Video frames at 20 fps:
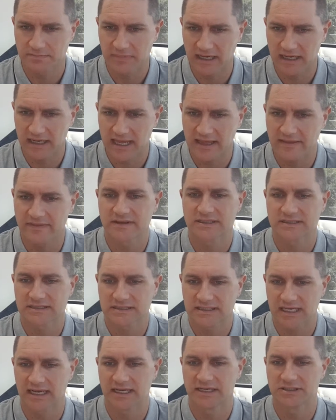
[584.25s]
but at this
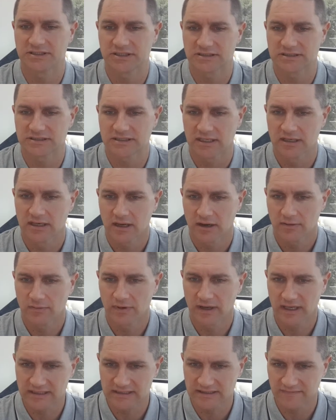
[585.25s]
stage it's
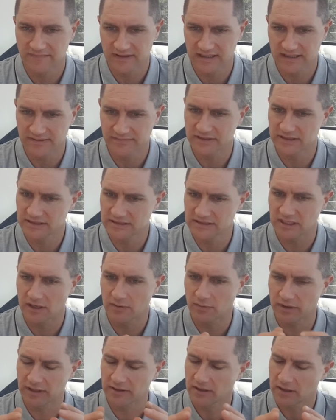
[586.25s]
relatively limited, so
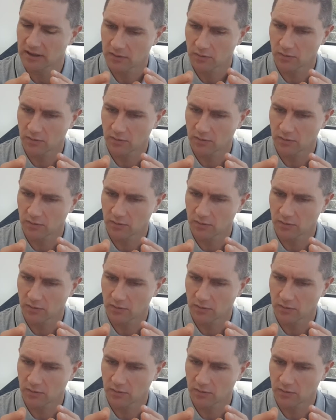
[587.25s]
we,